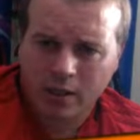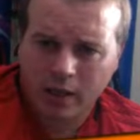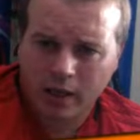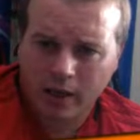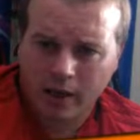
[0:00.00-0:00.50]

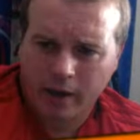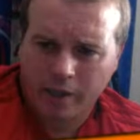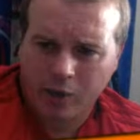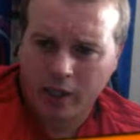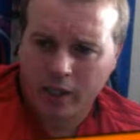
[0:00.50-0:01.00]

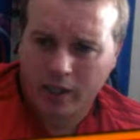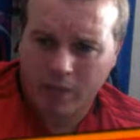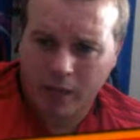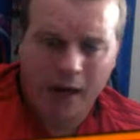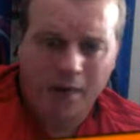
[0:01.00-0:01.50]
I'd give him
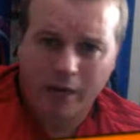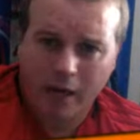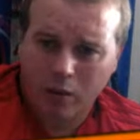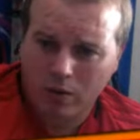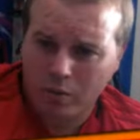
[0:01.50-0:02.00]
a half an
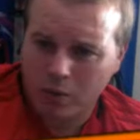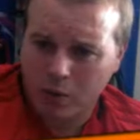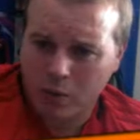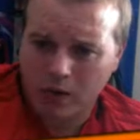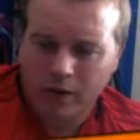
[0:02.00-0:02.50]
hour, maybe
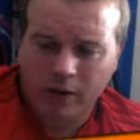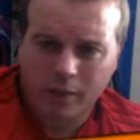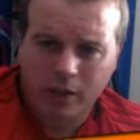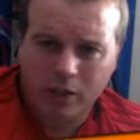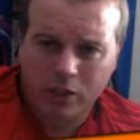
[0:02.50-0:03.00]
25 minutes.